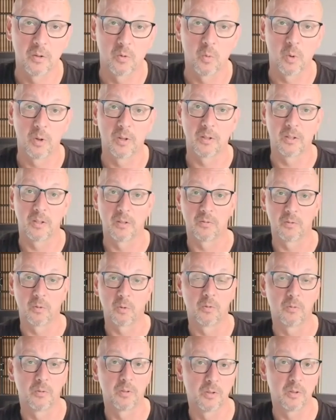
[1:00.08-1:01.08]
quality for
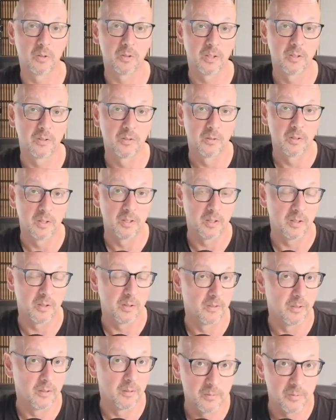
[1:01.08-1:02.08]
over 33
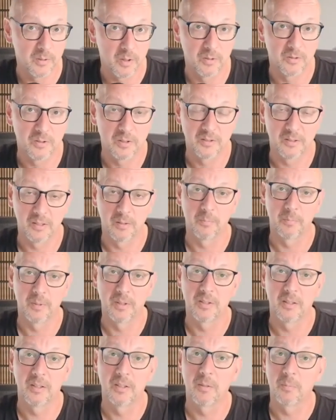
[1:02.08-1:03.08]
years, not just in
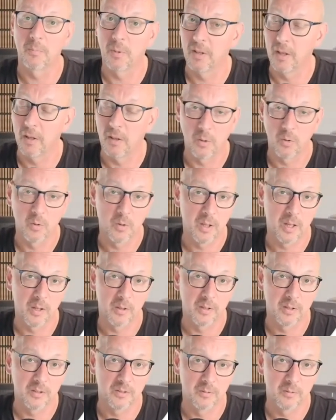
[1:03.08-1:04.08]
business, but in all
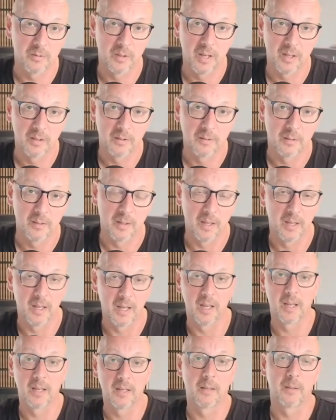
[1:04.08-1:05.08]
areas of life.
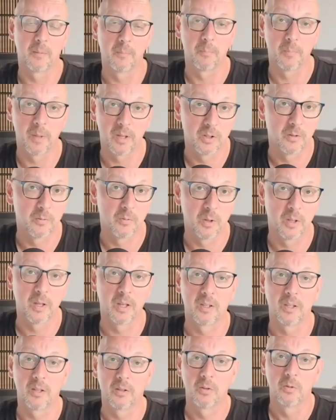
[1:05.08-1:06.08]
And much of what I
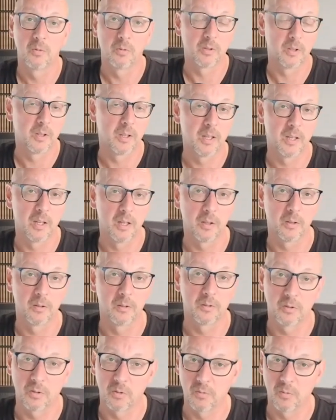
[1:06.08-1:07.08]
can do today I
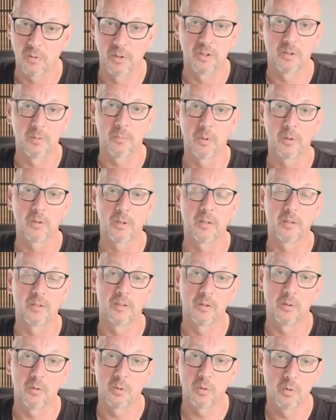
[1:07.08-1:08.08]
learned through experience
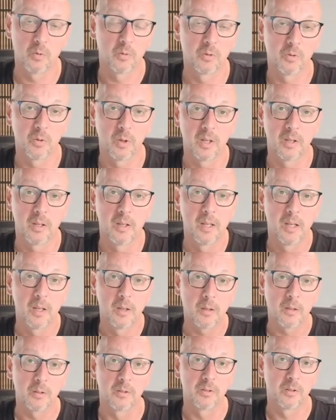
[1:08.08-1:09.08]
and good old trial and
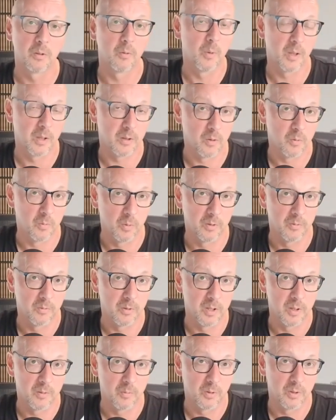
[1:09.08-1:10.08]
error, so I know what
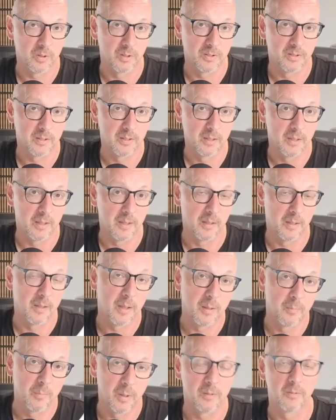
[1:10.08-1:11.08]
really works.
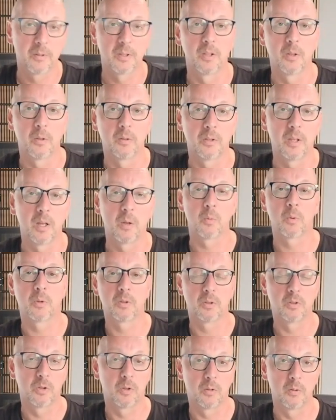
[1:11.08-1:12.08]
In my videos, I want
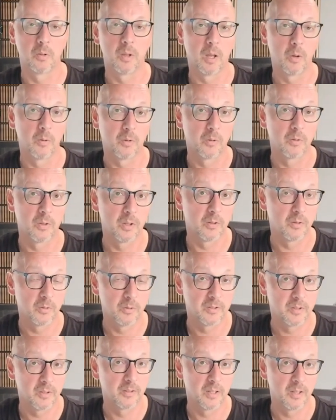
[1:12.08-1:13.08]
to show you how you can
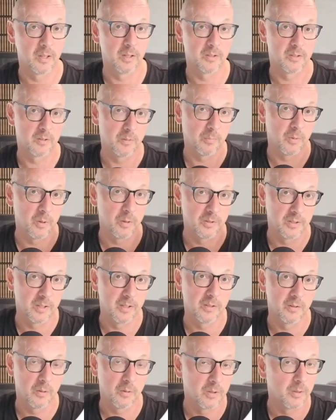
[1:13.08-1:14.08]
use intelligent
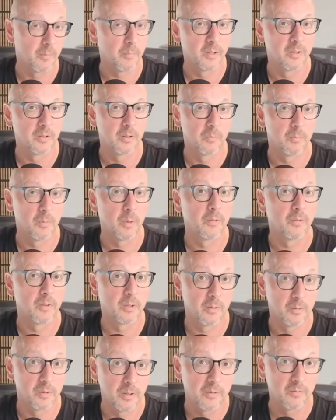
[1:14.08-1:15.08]
process automation
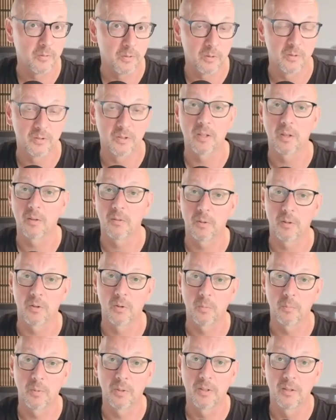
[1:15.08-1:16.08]
profitably for yourself and
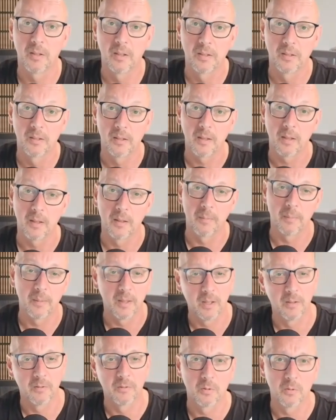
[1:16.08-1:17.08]
your business.
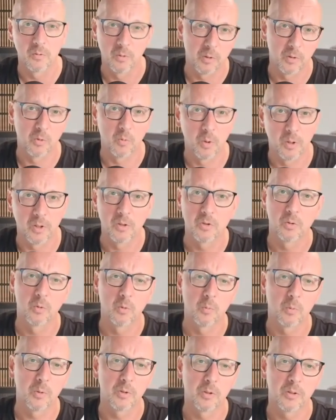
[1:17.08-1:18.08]
And if you're not quite
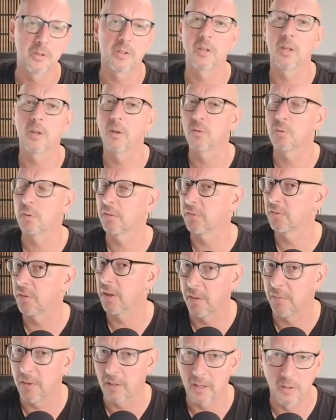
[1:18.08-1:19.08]
sure where to start, or if you
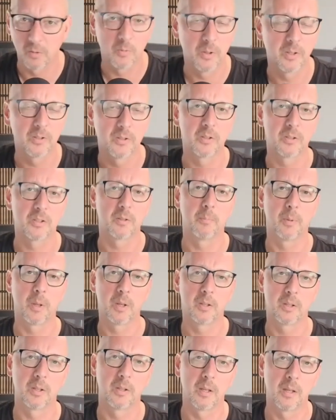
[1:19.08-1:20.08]
have any questions
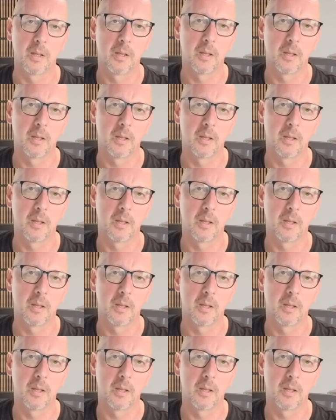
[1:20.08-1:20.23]
about it,